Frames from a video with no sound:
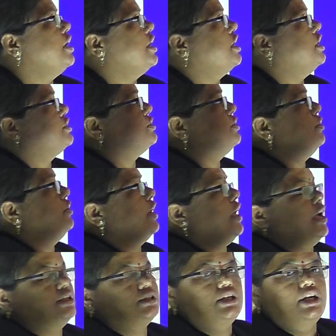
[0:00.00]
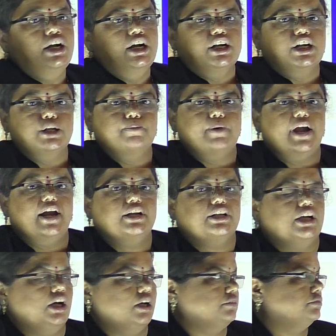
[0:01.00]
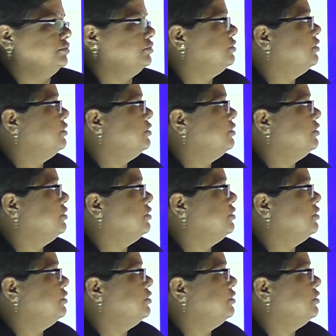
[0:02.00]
is known as demand curve.